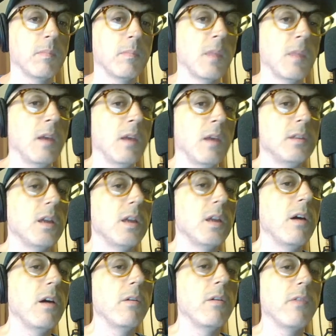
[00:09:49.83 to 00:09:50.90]
So
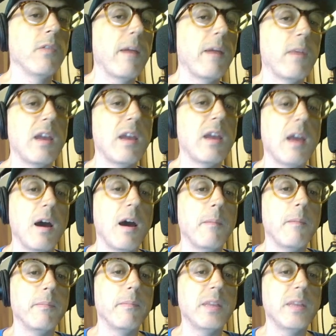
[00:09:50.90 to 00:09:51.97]
that way, um,
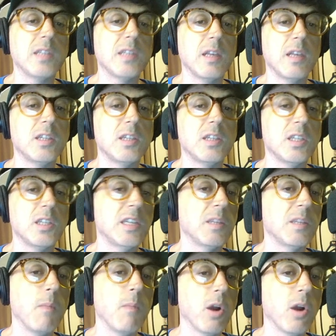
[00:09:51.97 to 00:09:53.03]
basically, it just sets a
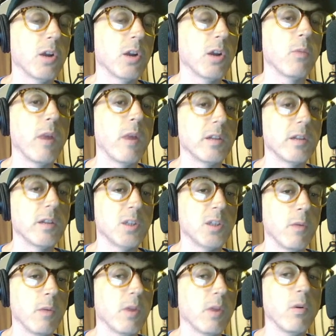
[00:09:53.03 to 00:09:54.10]
marker where to start
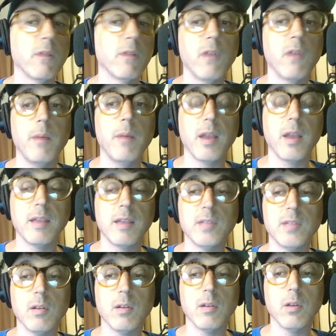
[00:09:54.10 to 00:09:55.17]
recording from and gives you a
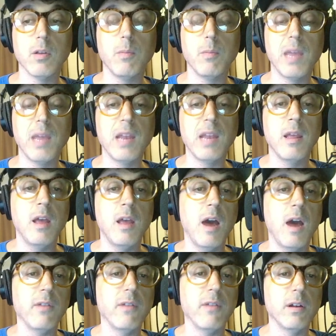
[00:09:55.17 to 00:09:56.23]
little bit of
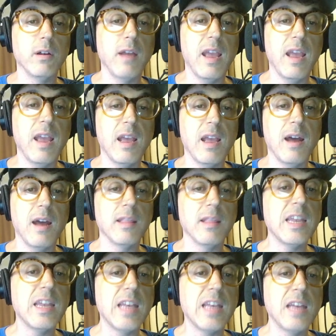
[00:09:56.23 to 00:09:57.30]
a, a uh, lead
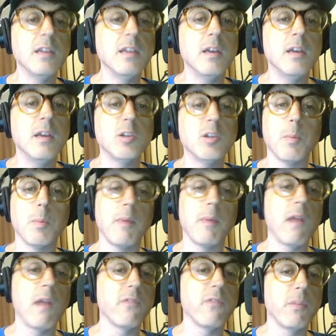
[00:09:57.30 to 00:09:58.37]
in to prepare for
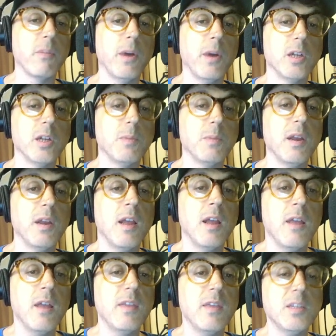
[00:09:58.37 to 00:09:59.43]
the punch. But
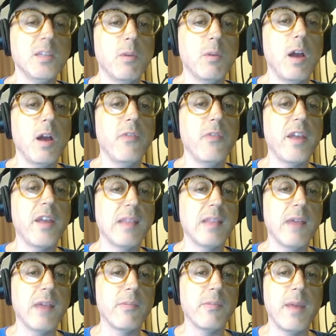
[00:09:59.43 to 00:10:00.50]
this one, unlike the other
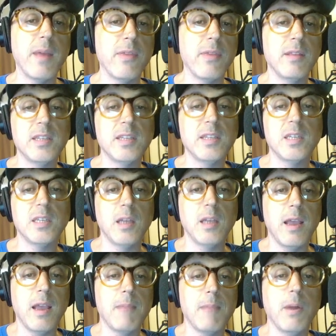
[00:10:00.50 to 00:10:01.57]
method, this isn't a
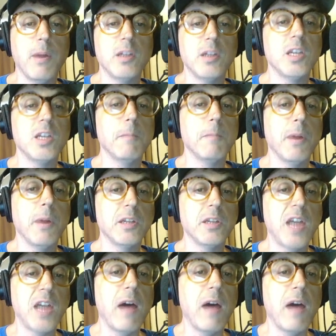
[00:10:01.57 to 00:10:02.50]
punch in, punch out.